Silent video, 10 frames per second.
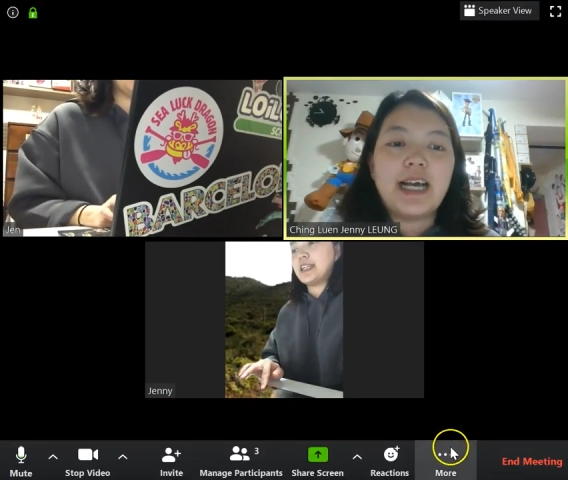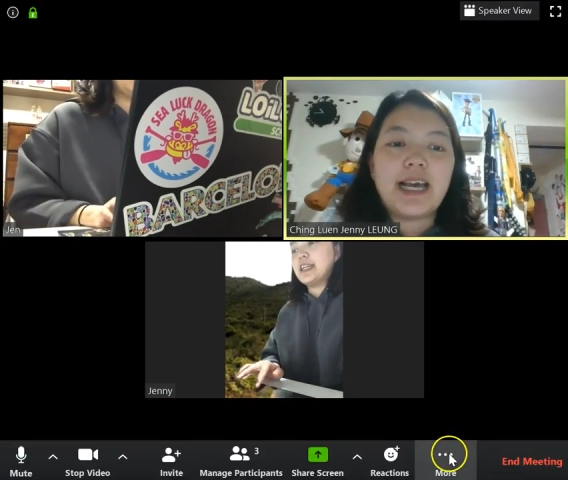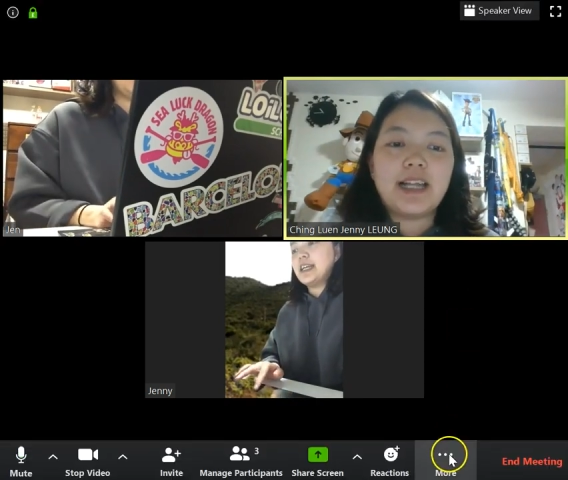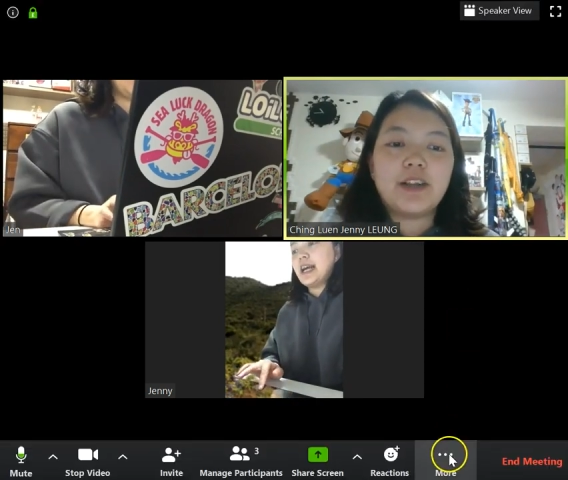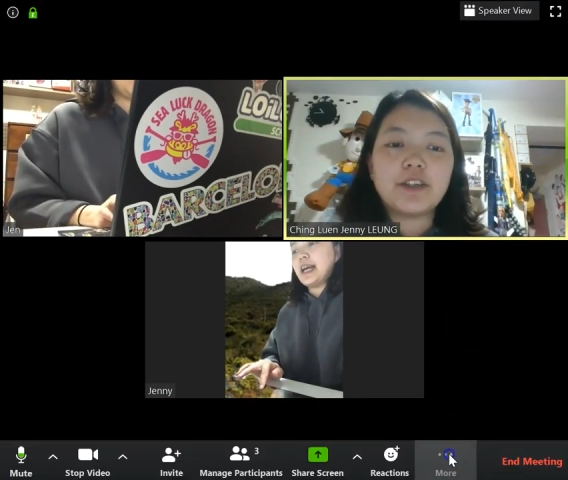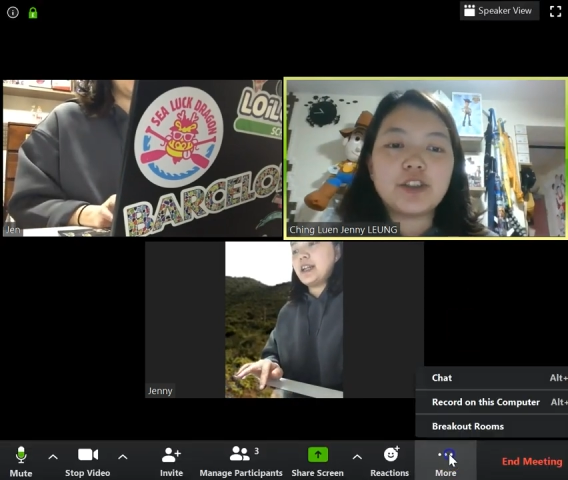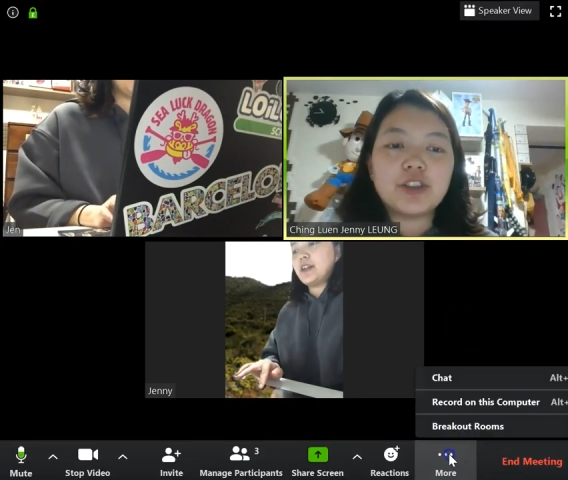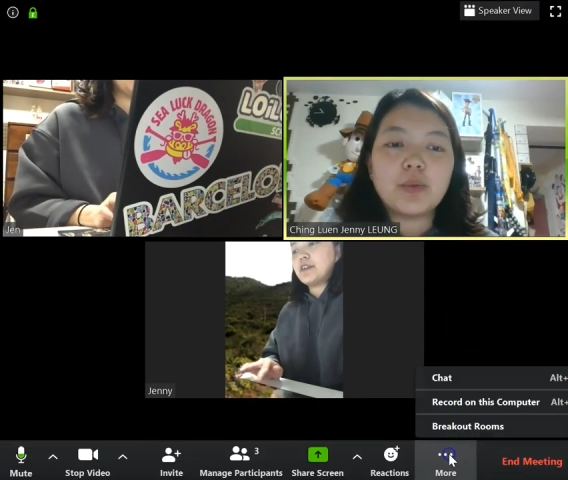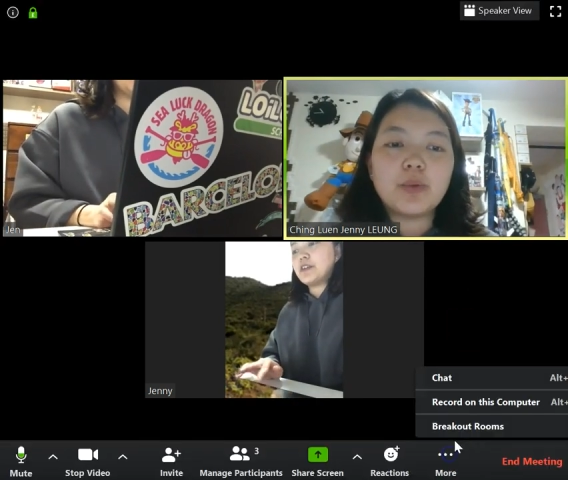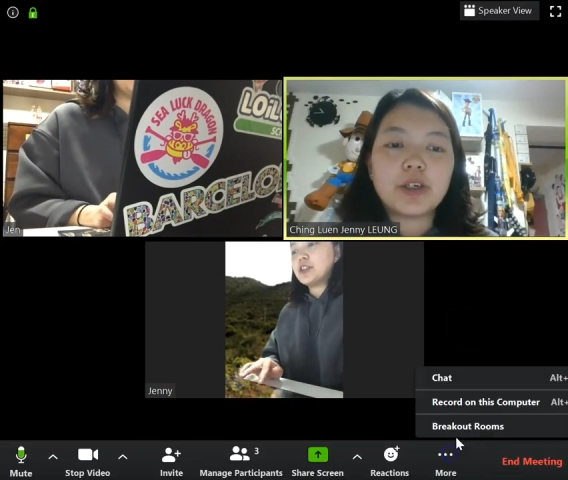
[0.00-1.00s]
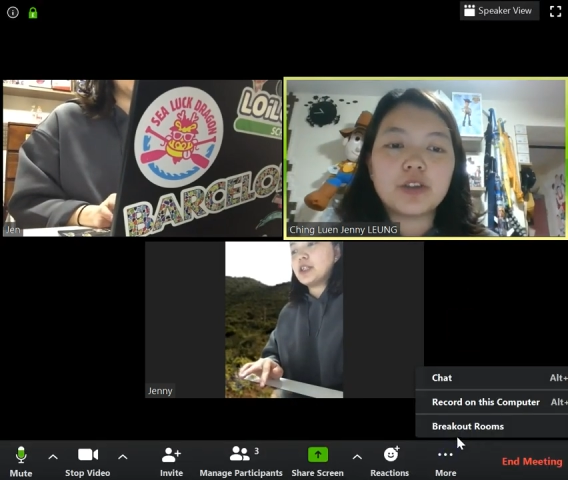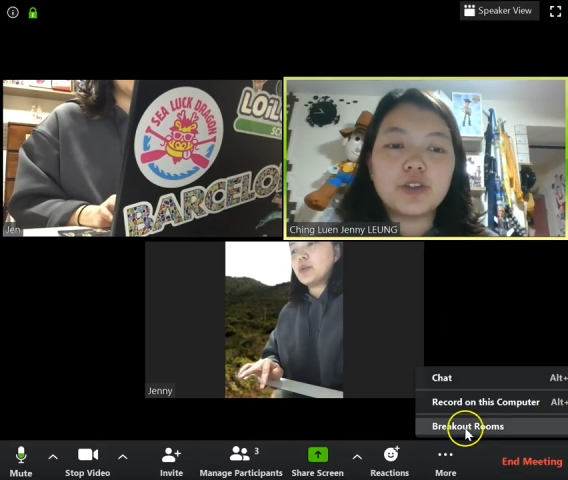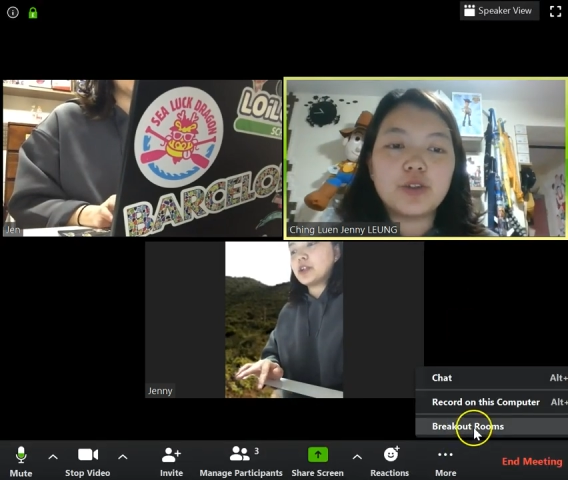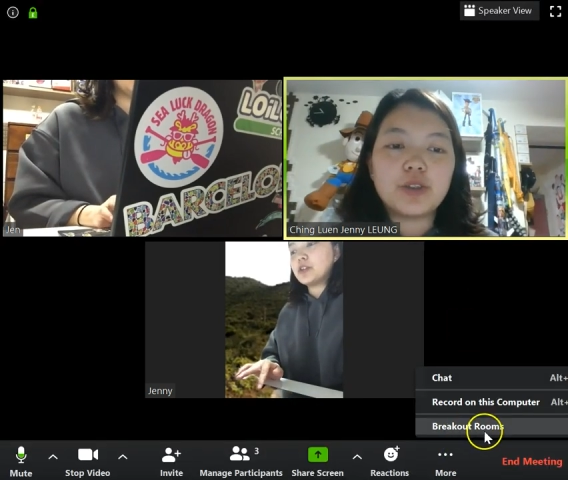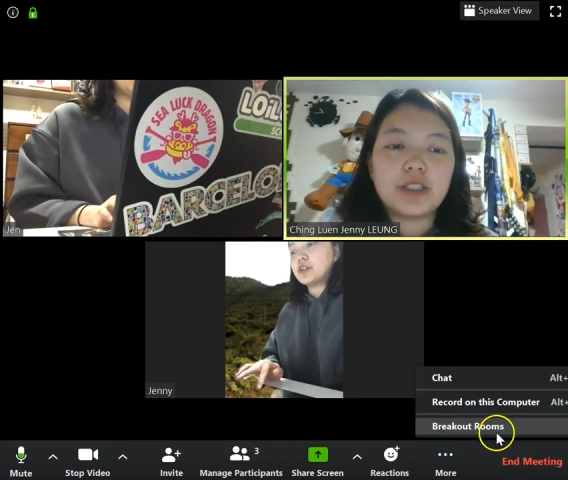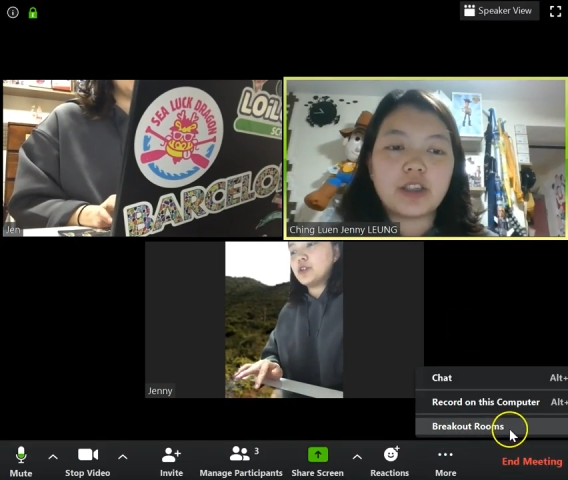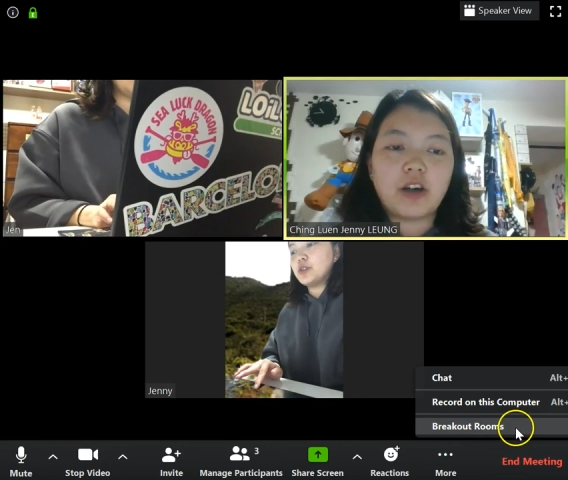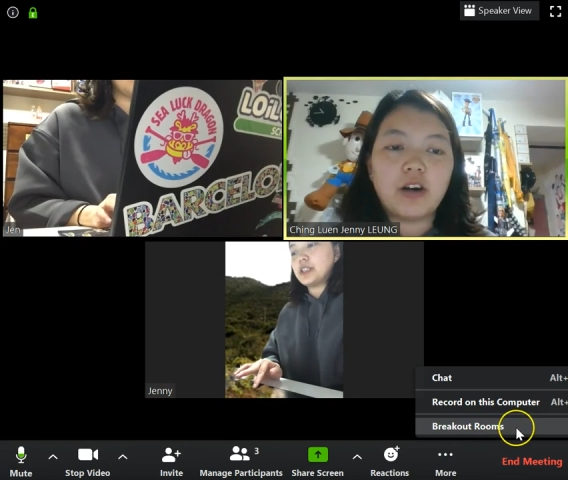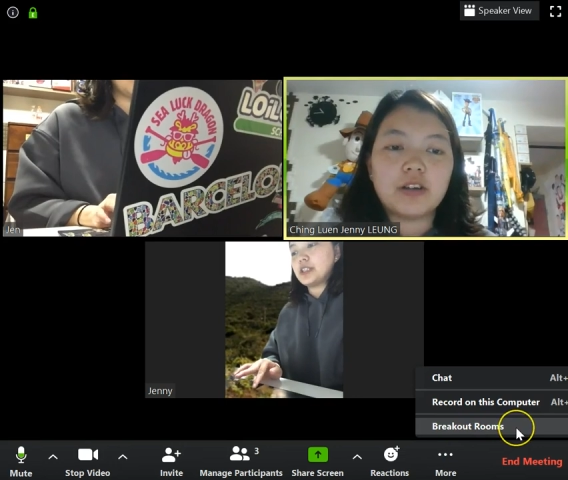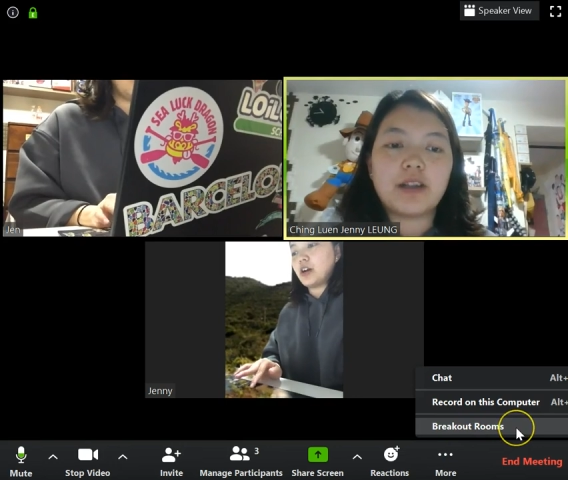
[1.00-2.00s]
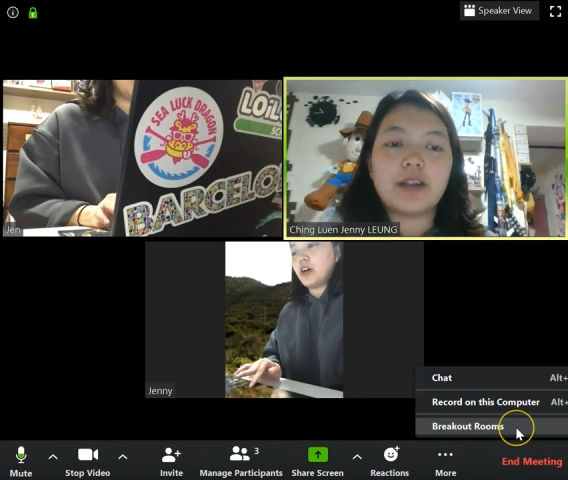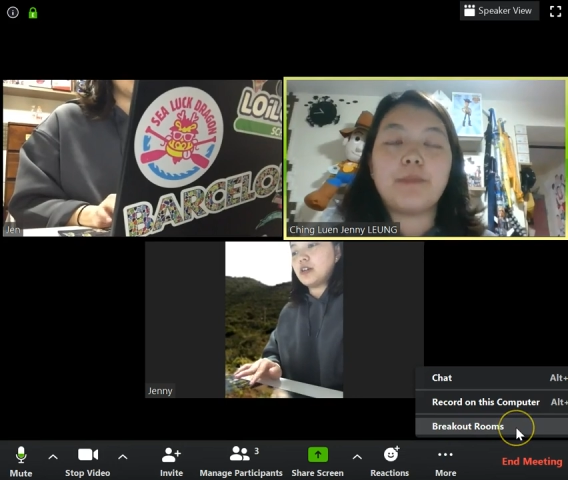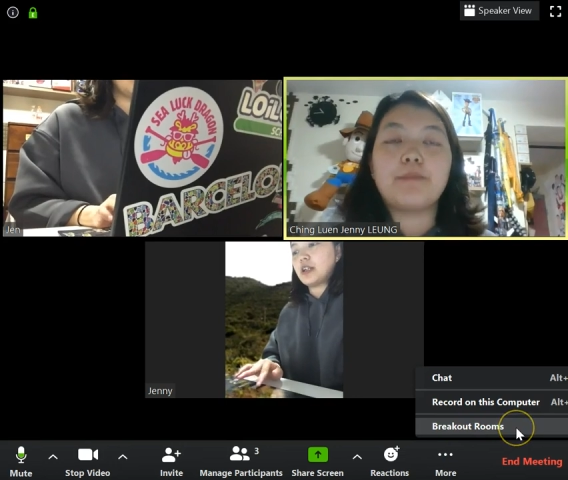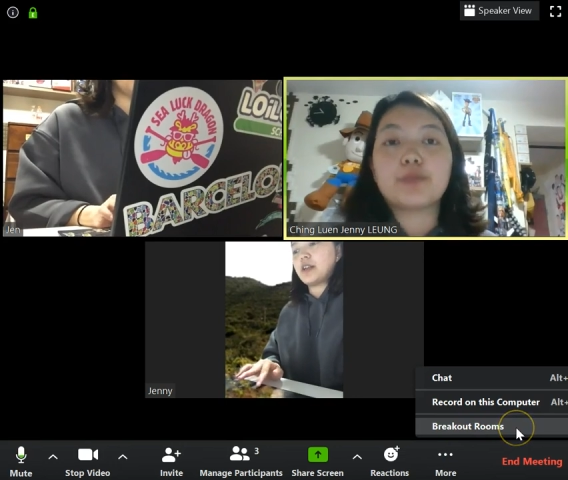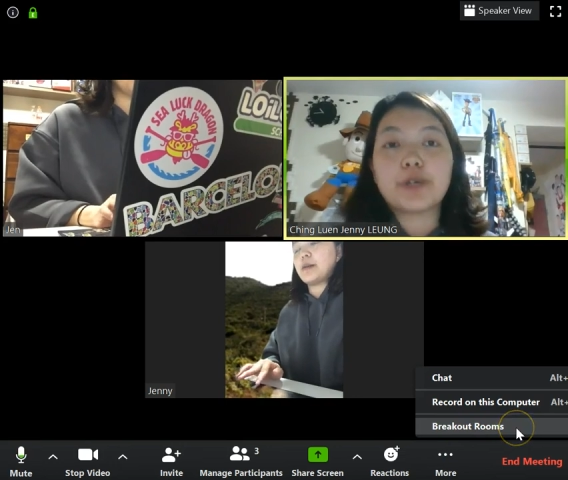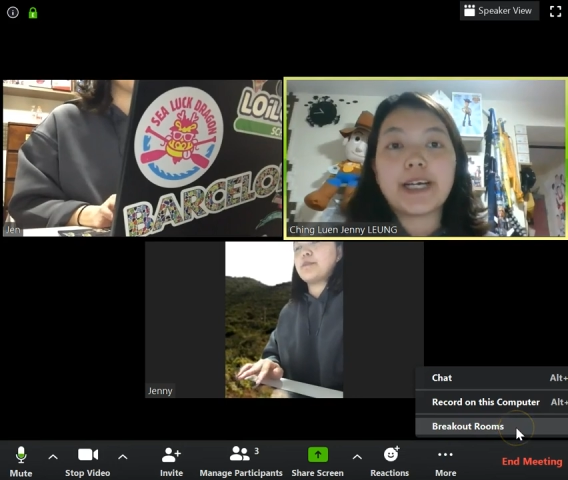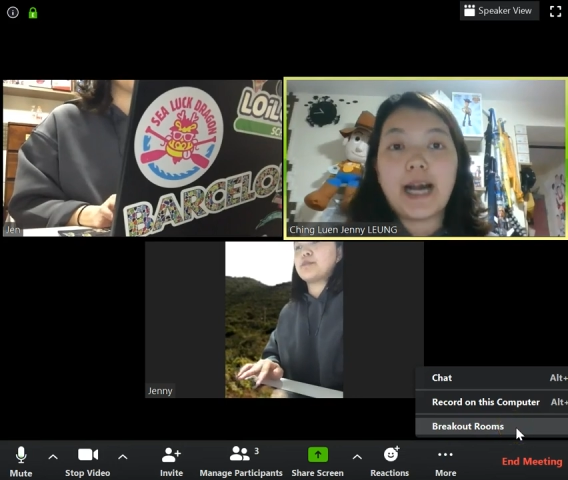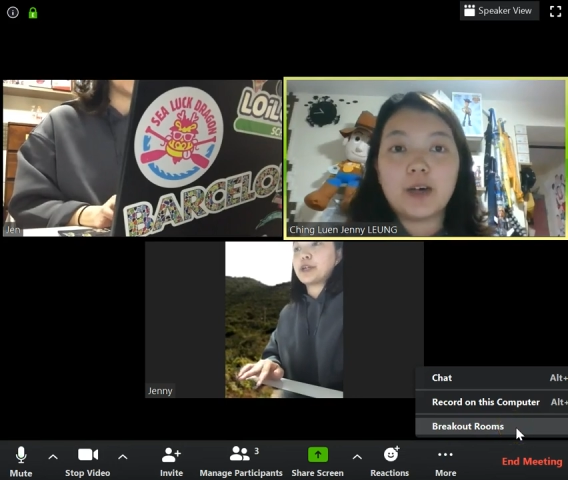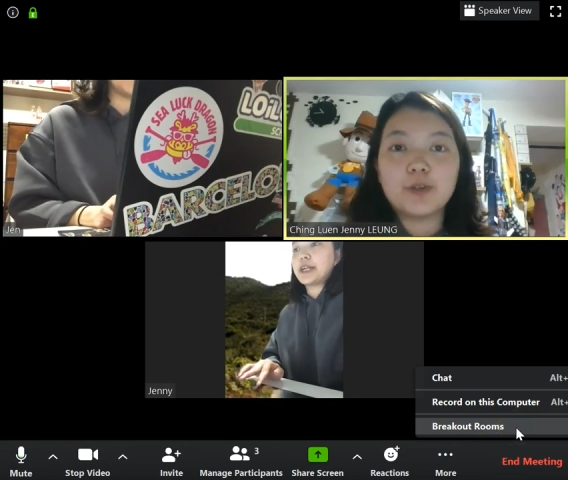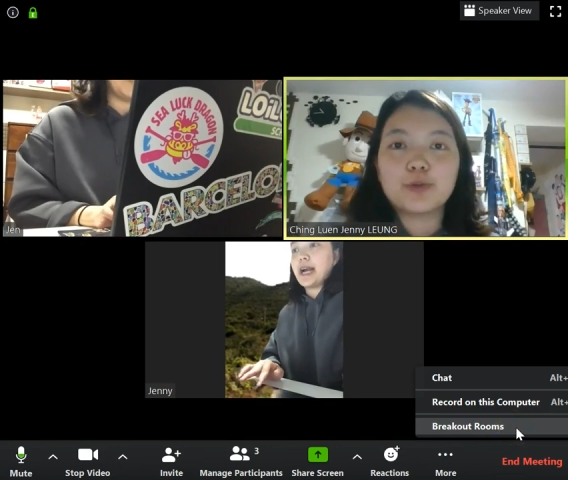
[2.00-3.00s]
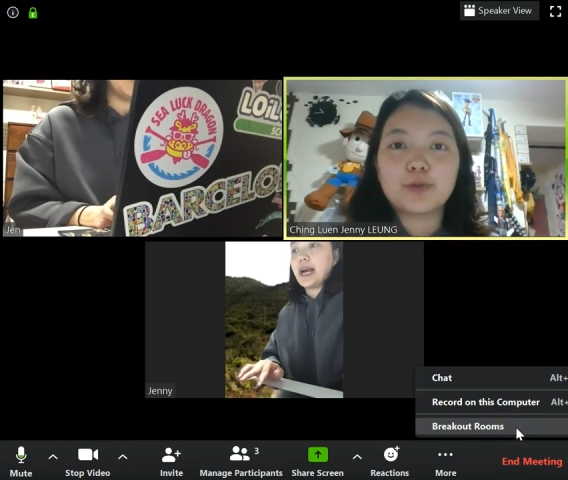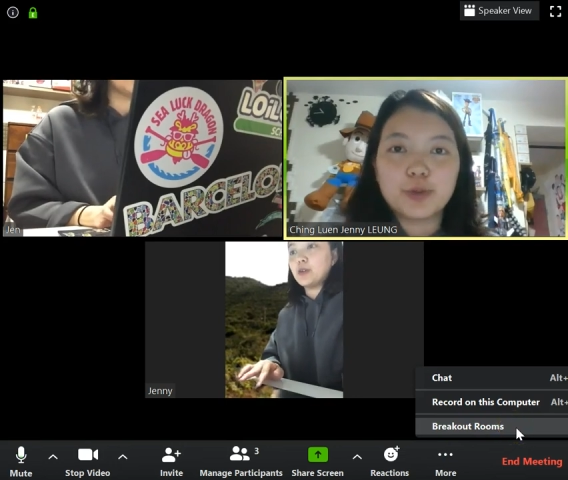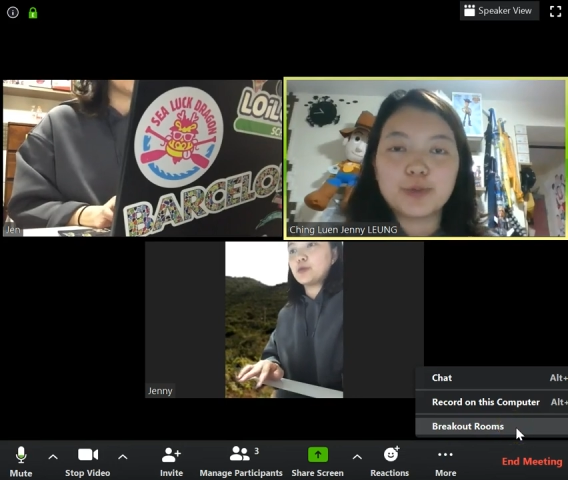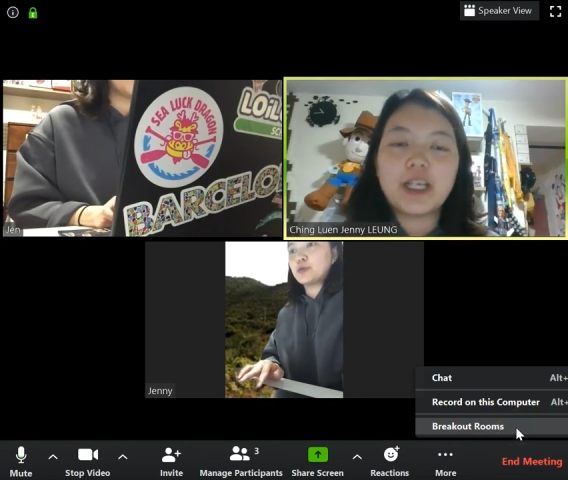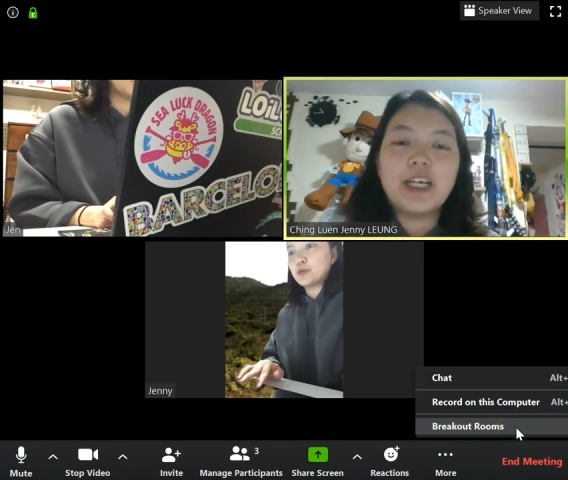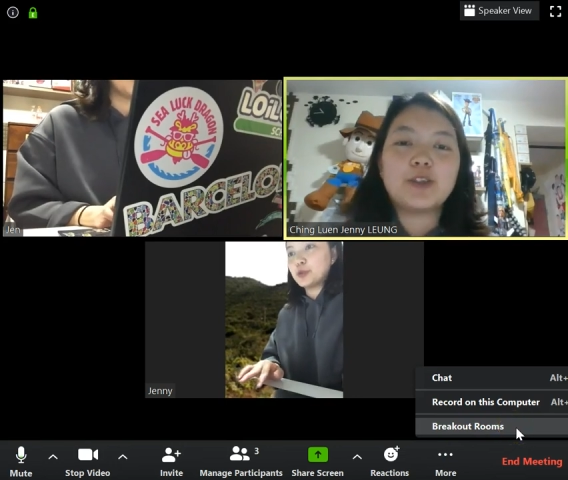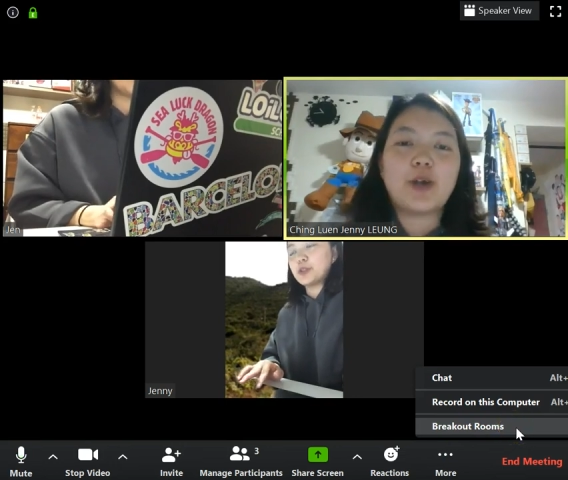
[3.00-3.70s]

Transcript: And the function that we're going to use is called the breakout rooms.